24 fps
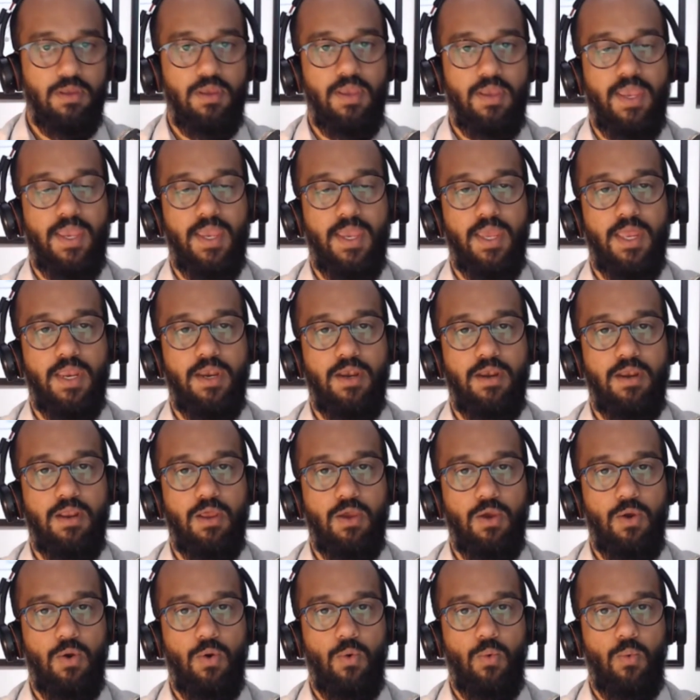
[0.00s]
And
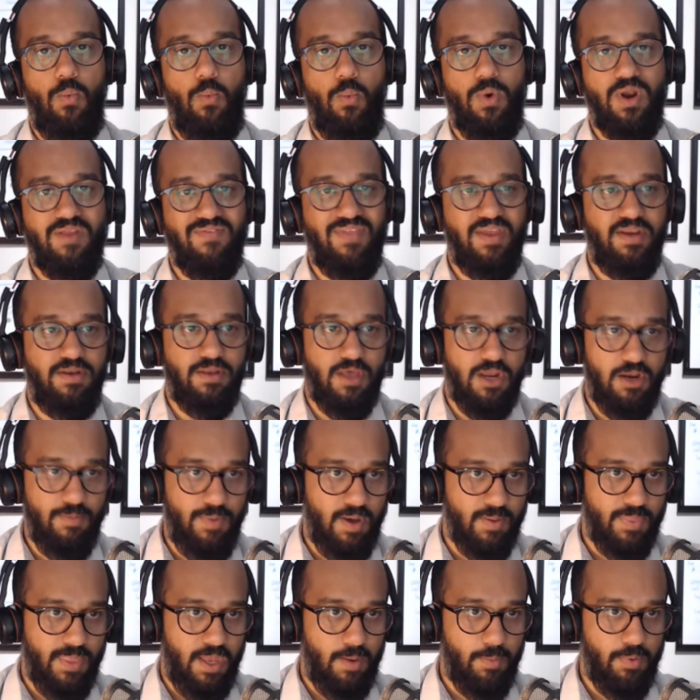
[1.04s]
what have they done
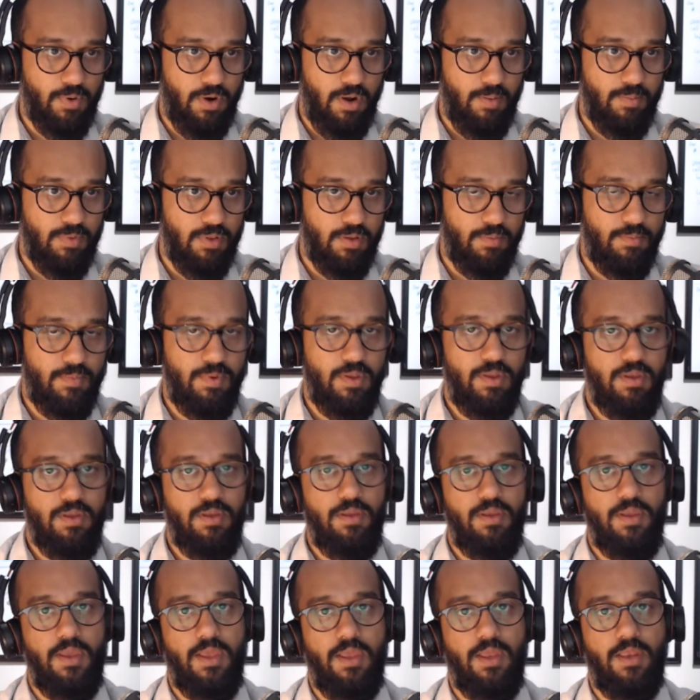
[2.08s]
about that problem?
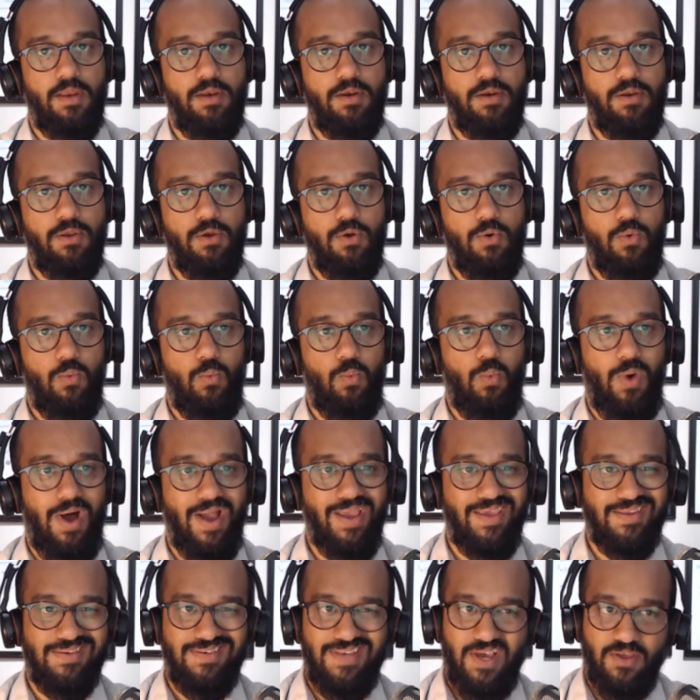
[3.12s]
And why
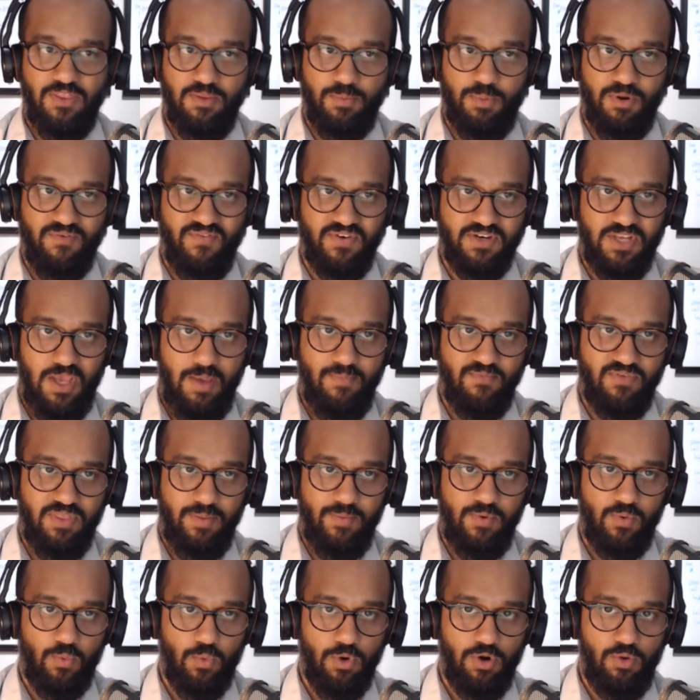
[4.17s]
is now the perfect time for them
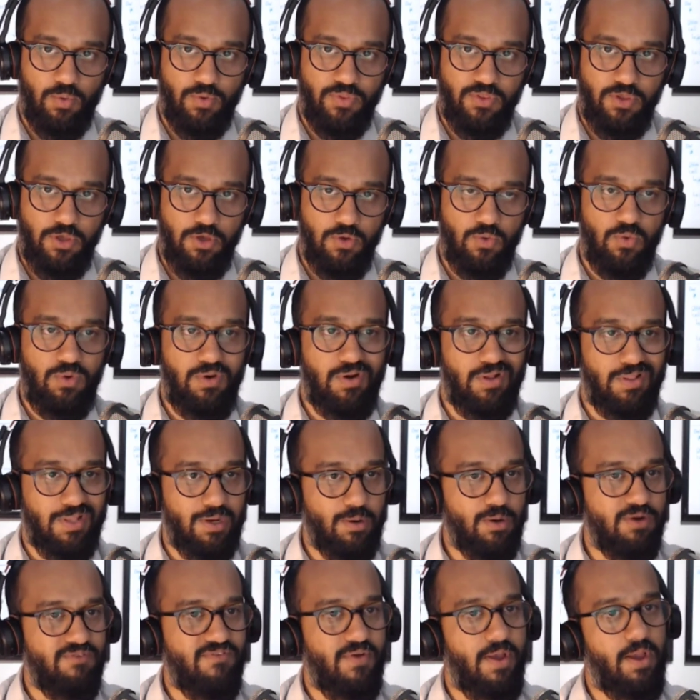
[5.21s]
to work with you?
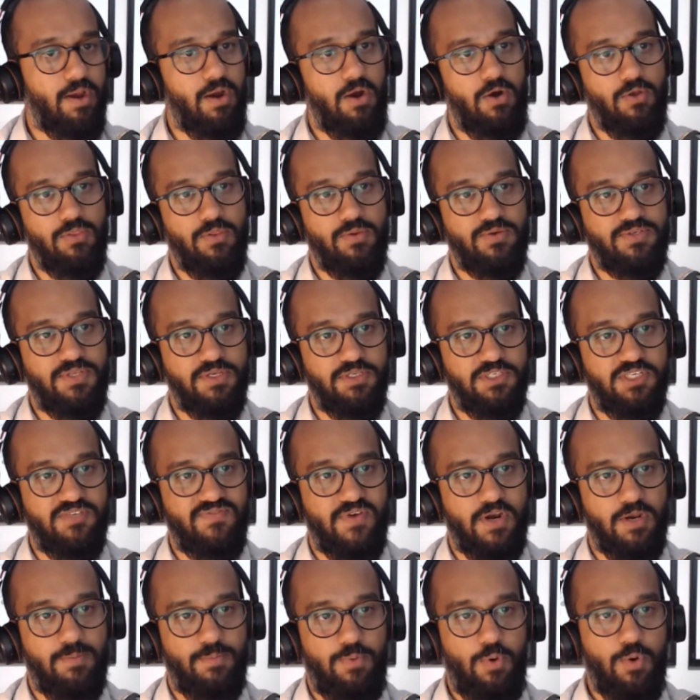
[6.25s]
Clarifying all those things is
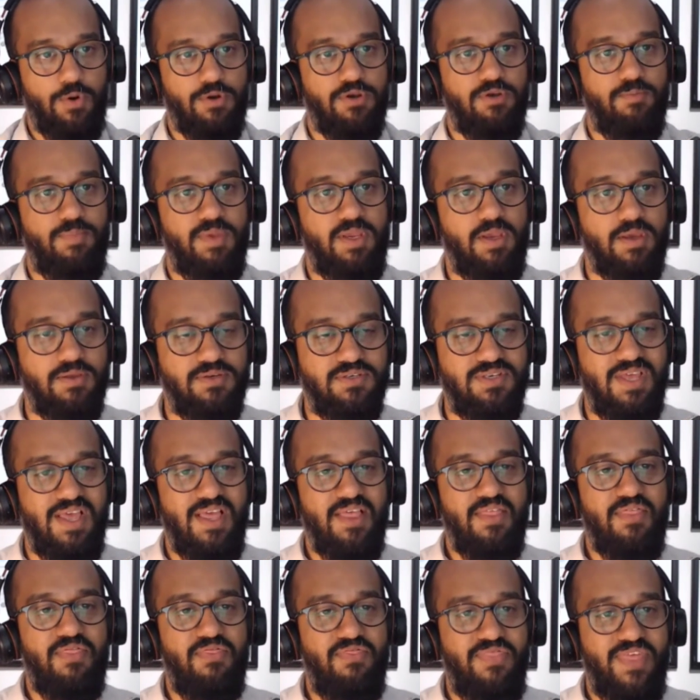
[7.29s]
very important because
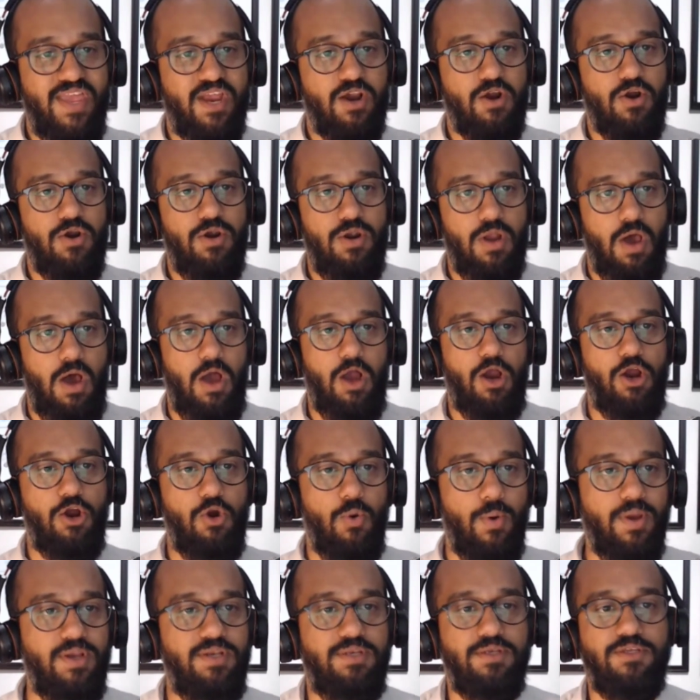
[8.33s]
they're not
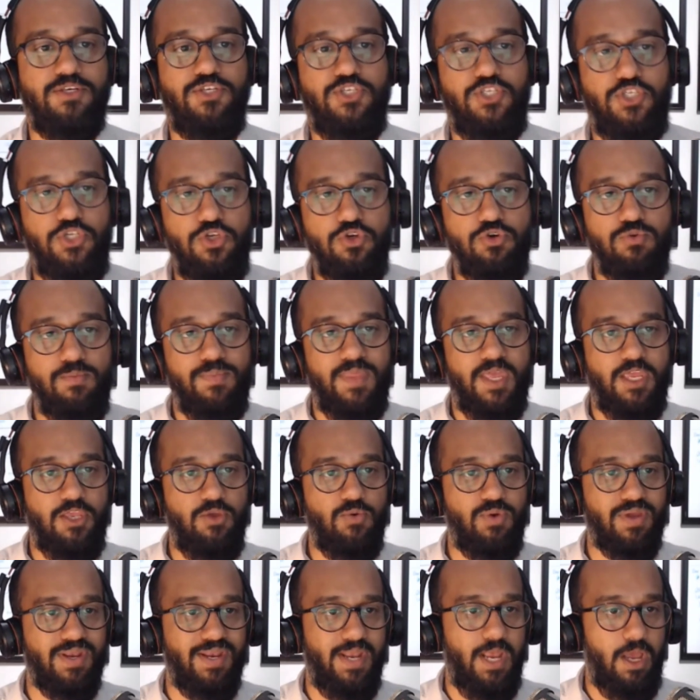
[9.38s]
going to assume that you
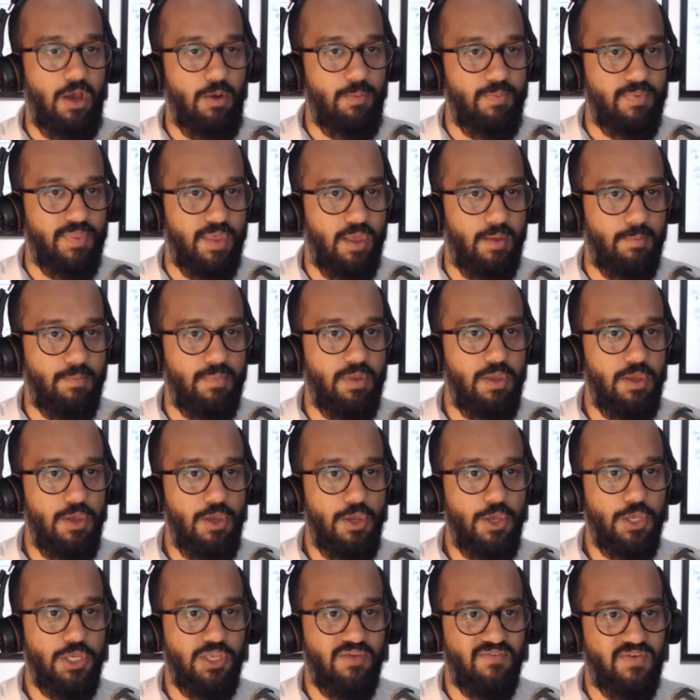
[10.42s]
can help them.
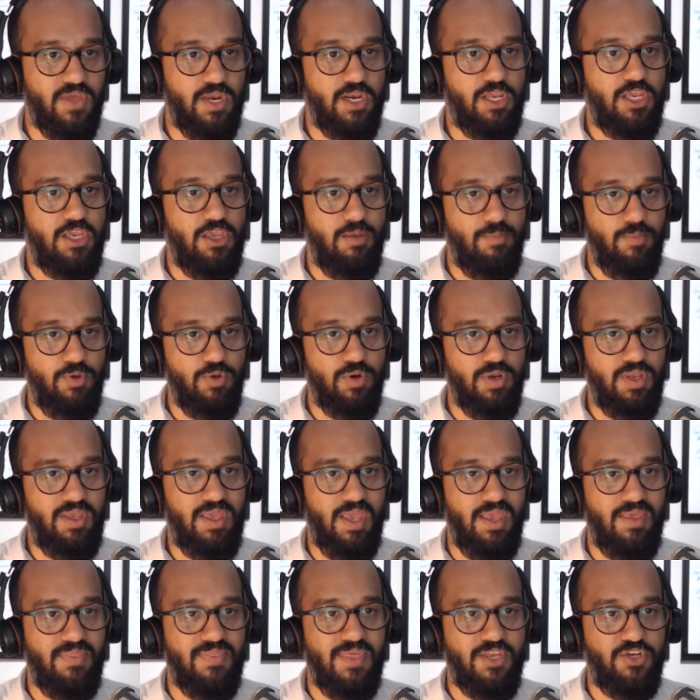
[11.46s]
You've got to
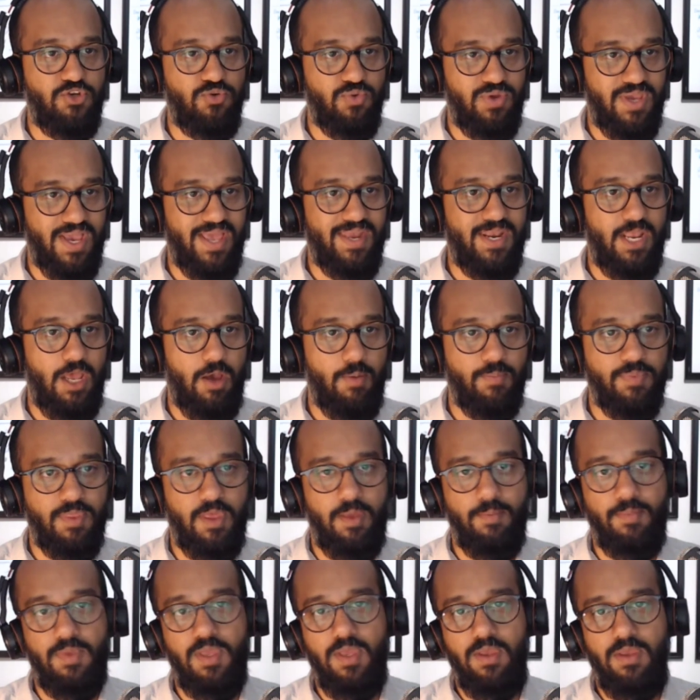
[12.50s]
communicate that you can help
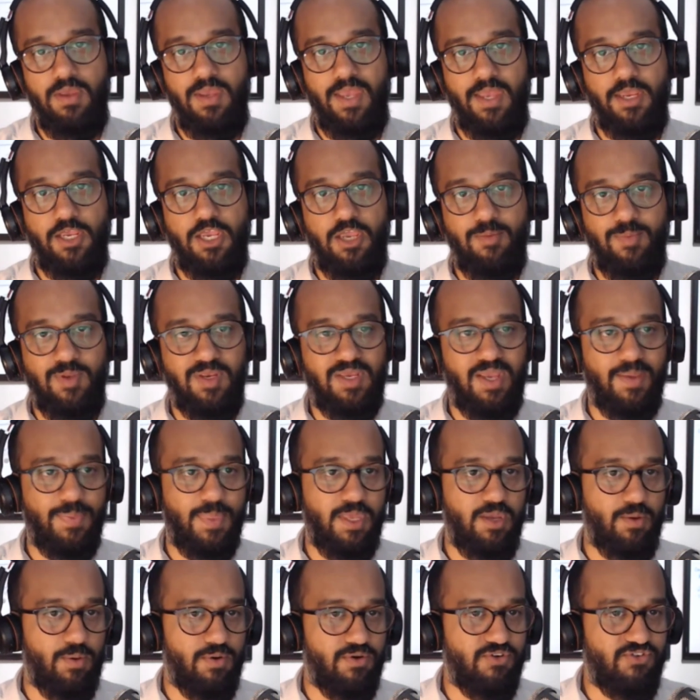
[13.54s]
them and communicate that
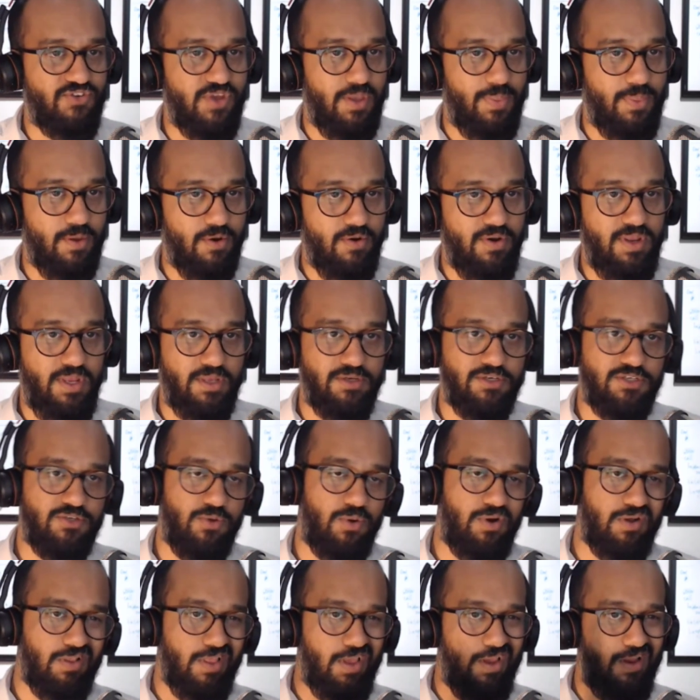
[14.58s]
you understand their needs. So
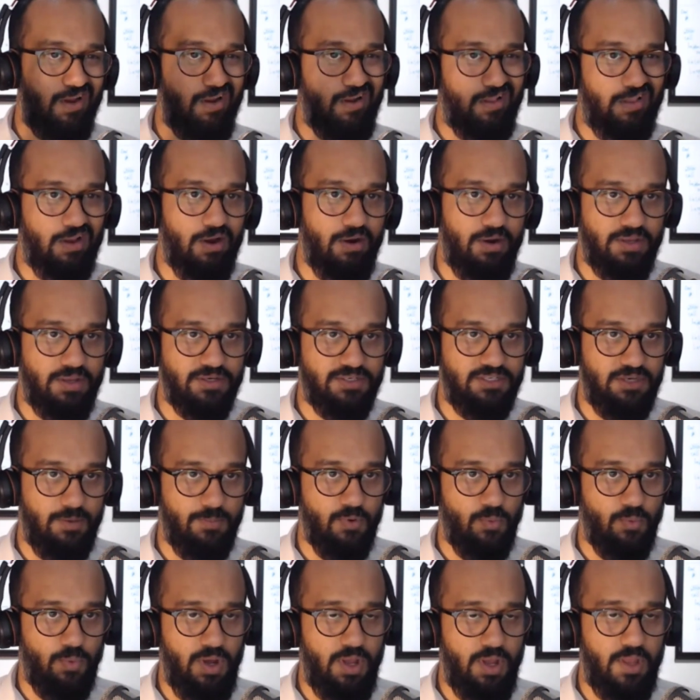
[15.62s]
client clarity is number
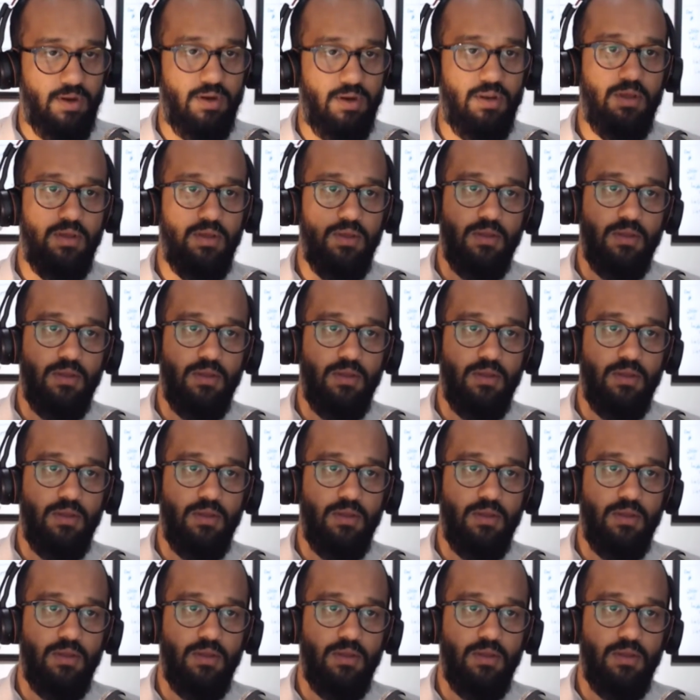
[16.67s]
1.